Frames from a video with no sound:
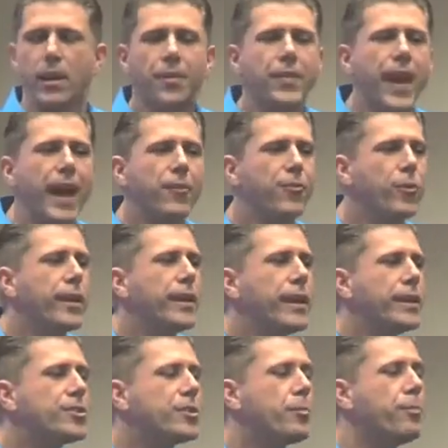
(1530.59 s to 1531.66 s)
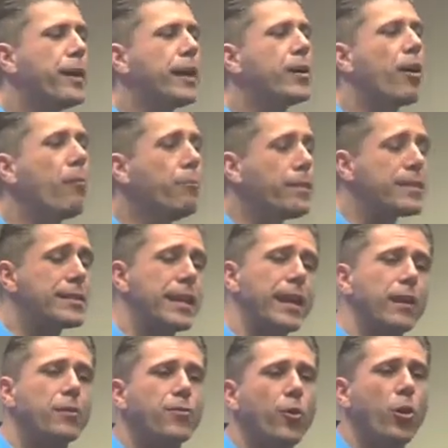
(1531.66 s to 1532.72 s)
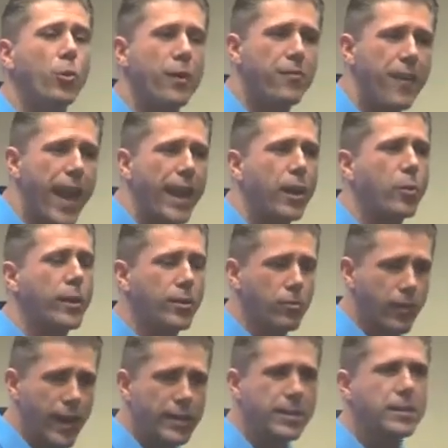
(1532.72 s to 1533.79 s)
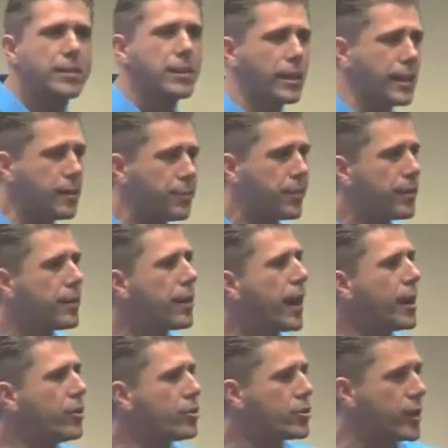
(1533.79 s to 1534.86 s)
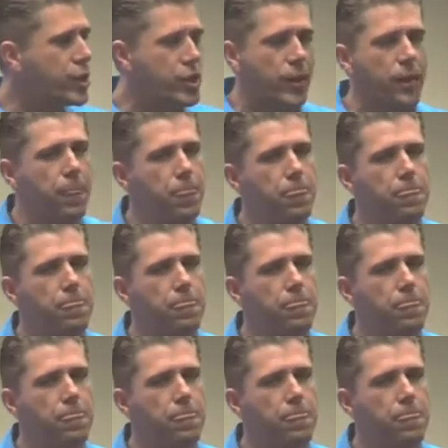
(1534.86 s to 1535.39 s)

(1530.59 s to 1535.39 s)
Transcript: Therefore, it needs to be compensated for with adequate rest, sleep, and nutrition.